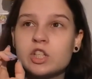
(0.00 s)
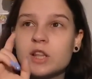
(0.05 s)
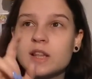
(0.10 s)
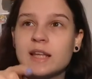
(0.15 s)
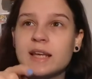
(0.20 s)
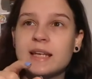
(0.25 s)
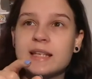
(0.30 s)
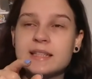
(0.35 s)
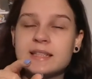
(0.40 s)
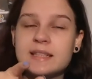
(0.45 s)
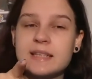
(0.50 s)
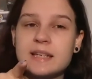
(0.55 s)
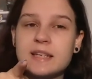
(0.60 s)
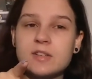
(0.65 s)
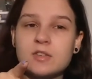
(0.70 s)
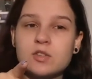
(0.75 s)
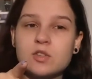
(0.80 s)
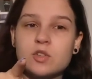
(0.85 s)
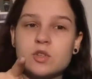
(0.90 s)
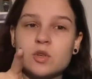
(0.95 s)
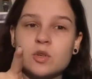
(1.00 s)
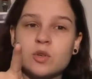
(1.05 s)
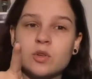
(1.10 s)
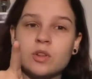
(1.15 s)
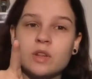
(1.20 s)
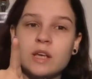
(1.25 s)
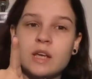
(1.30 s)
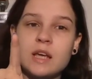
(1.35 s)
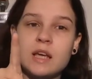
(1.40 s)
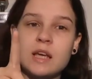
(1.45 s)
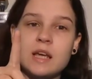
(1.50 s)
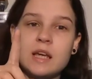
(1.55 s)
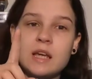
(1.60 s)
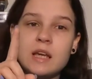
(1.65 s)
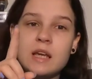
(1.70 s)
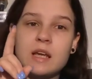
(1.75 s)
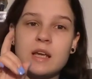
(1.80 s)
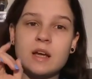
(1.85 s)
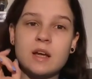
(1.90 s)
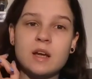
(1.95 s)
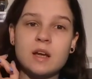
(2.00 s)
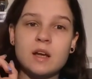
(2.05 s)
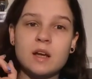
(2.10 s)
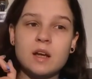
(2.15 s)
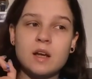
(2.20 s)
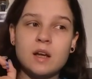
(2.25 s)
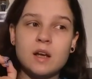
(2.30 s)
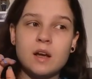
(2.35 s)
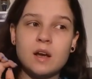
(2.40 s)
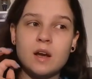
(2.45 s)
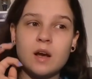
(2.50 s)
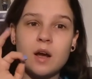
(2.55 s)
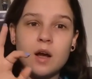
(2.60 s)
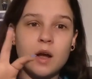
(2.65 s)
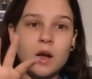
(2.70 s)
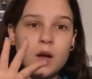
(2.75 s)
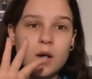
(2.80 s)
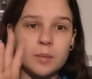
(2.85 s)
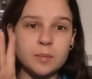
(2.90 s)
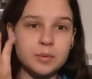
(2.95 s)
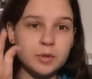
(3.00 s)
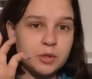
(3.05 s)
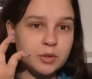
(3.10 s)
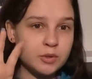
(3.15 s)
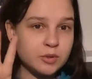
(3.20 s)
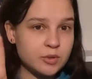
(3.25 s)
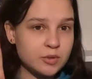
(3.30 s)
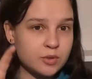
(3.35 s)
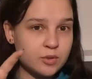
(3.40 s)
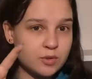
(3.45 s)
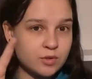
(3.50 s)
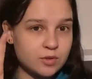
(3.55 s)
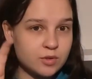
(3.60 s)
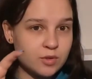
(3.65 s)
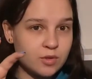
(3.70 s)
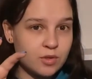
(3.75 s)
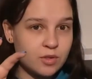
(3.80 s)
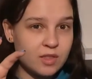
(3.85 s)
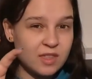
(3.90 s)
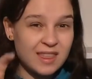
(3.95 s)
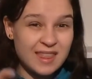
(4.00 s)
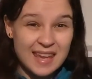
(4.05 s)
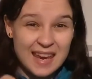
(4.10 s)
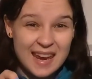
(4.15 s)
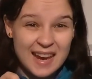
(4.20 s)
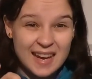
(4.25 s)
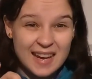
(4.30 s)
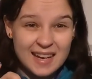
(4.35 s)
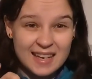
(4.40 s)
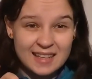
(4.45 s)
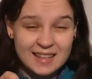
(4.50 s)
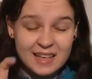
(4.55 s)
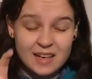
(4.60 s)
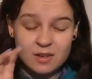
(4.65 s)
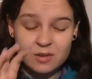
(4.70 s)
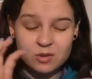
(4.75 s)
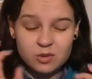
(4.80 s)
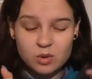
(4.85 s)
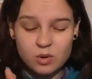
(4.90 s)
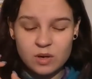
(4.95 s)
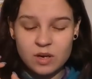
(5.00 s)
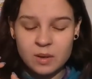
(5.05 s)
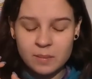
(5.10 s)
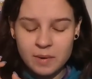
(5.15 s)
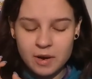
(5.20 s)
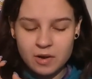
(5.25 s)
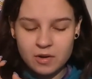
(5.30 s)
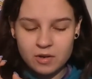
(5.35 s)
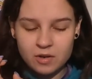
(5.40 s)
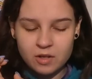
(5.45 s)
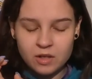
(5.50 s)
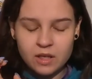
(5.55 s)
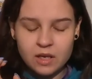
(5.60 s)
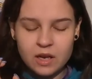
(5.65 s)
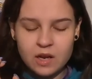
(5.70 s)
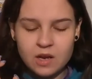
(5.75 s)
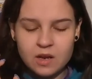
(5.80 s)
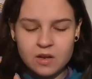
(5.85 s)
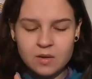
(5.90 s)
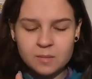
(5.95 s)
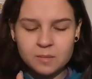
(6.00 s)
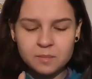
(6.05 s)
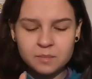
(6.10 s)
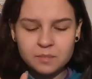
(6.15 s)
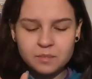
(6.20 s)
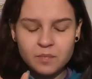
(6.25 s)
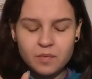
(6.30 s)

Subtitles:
leans into the abuse thing that I was talking about earlier,